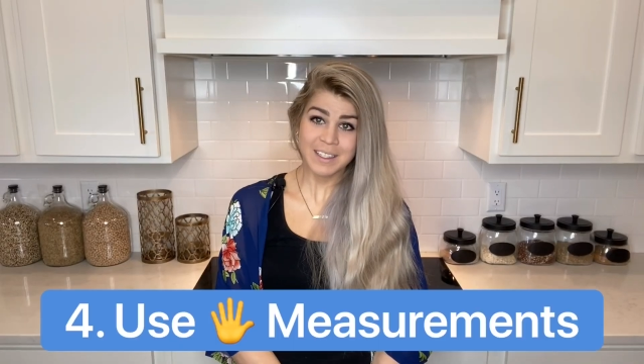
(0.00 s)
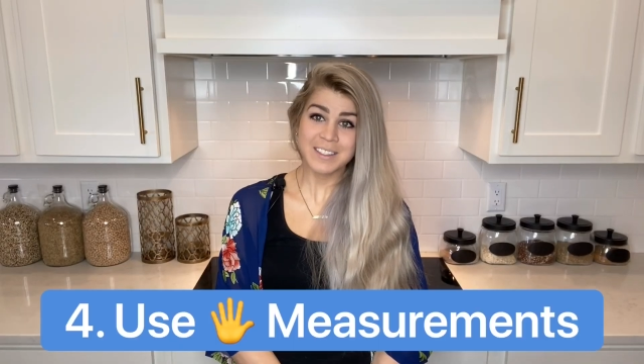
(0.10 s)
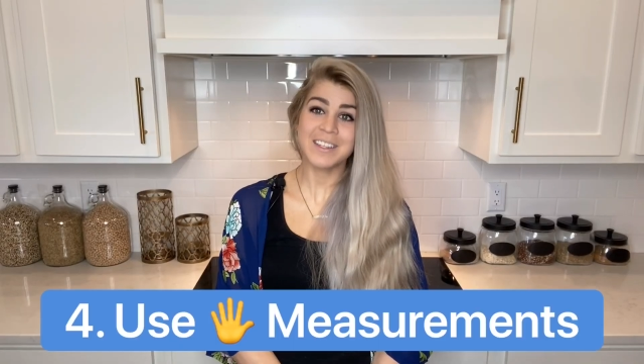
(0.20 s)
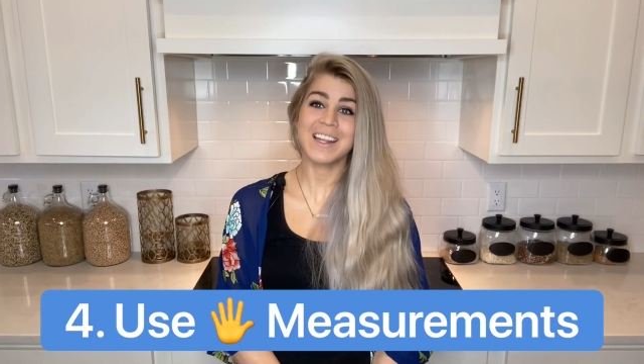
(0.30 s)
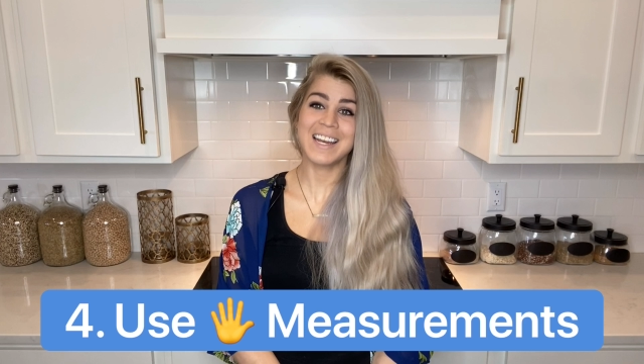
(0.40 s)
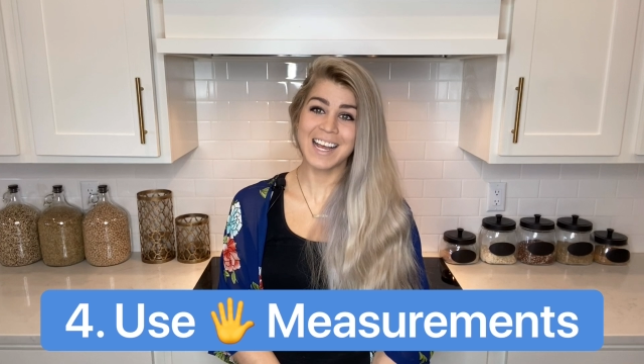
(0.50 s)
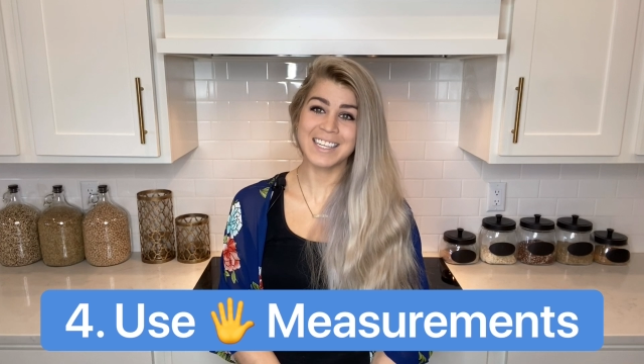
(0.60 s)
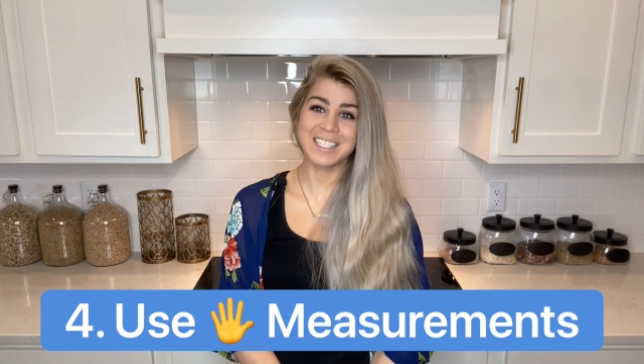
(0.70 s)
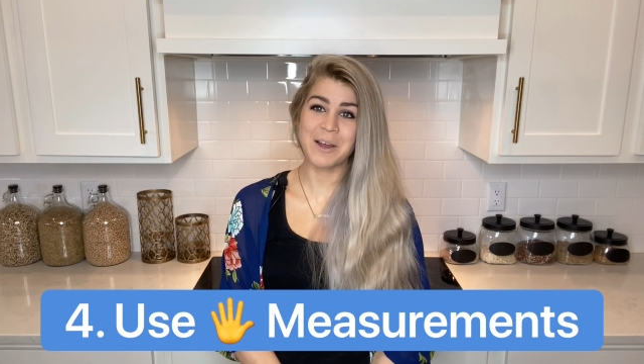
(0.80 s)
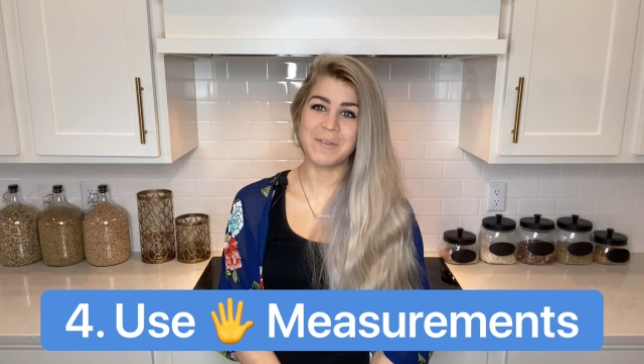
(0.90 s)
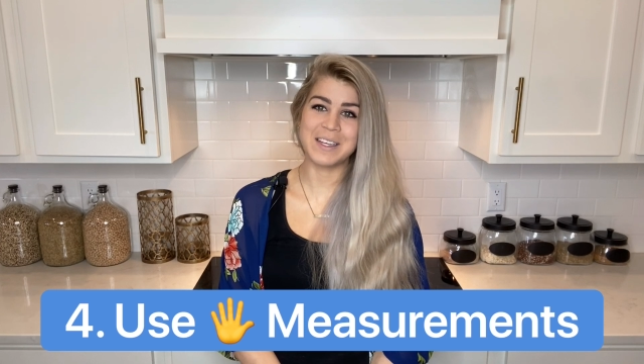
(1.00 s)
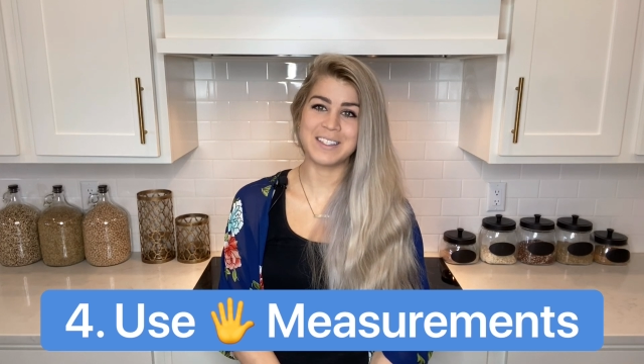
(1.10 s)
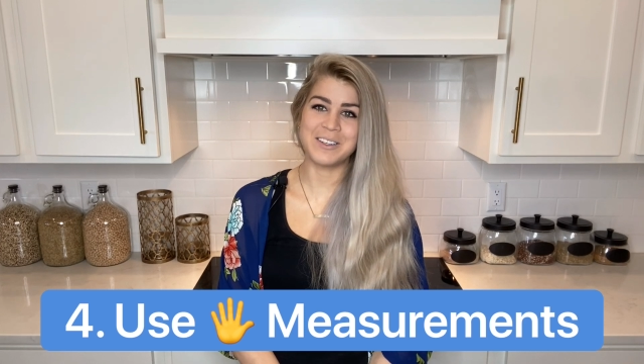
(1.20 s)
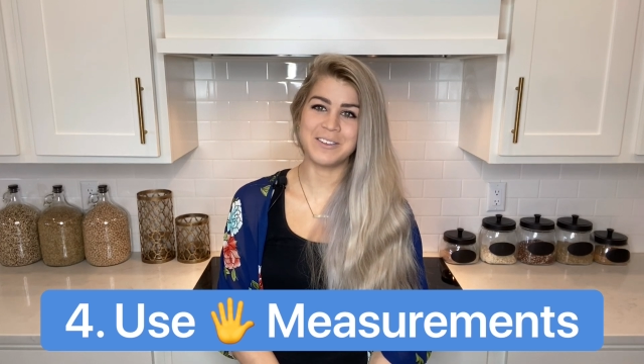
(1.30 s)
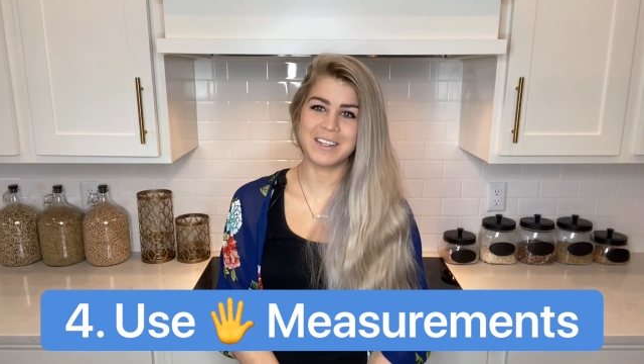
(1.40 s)
So the next step
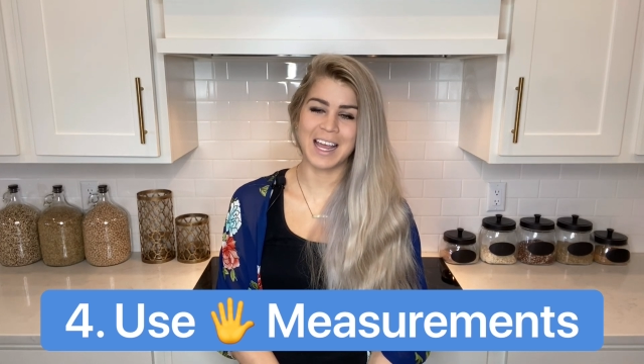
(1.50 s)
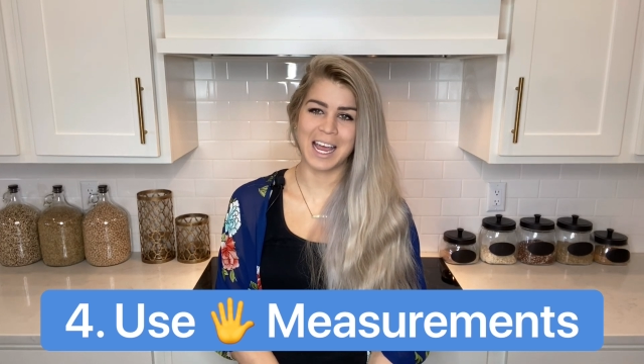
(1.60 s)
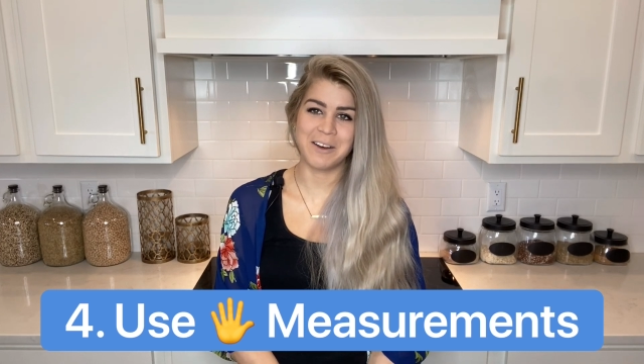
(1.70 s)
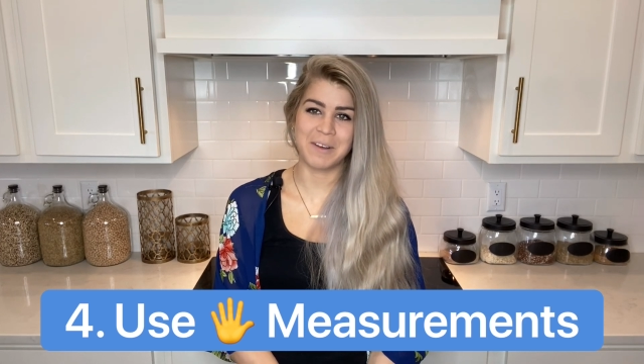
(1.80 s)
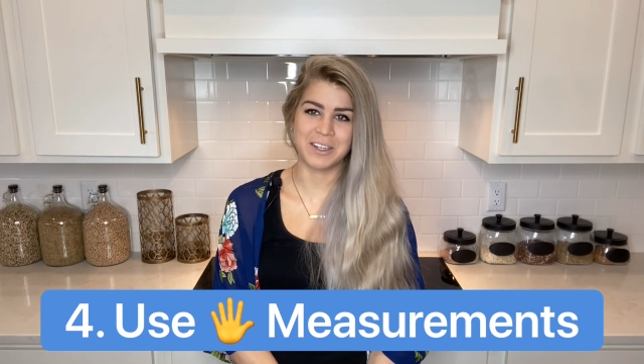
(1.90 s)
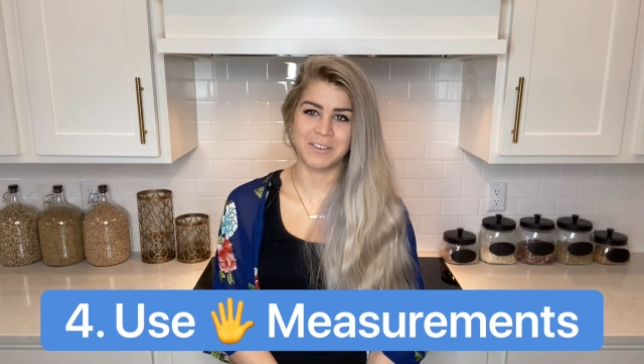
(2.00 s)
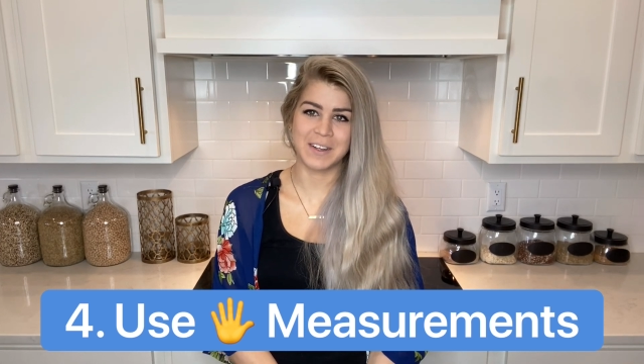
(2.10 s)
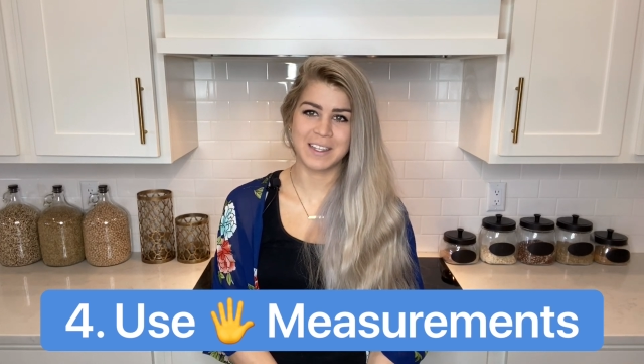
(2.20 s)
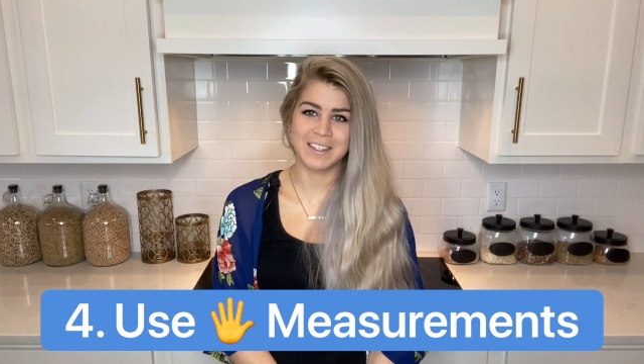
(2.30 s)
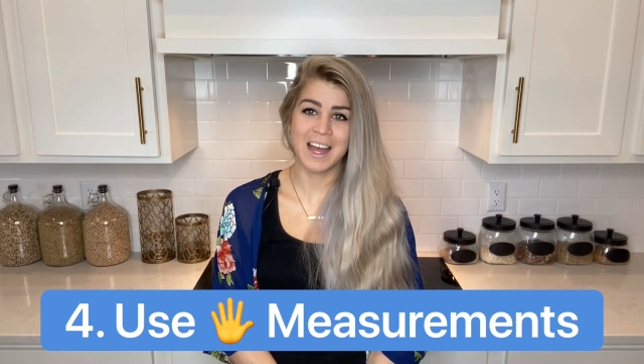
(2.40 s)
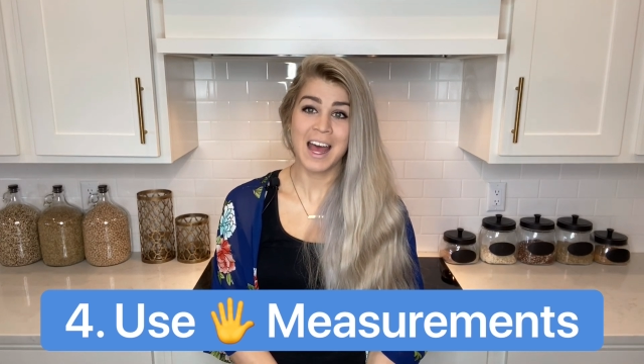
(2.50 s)
is using hand measurements.